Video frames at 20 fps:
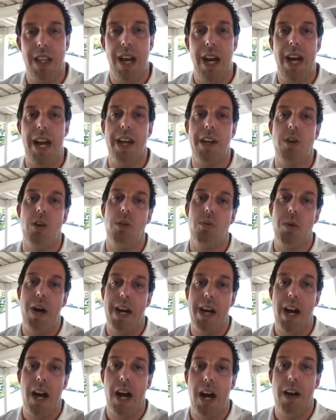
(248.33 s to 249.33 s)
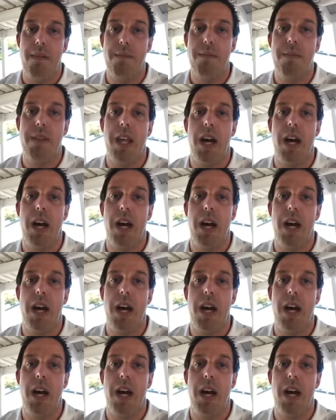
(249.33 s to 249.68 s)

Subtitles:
leg or one arm.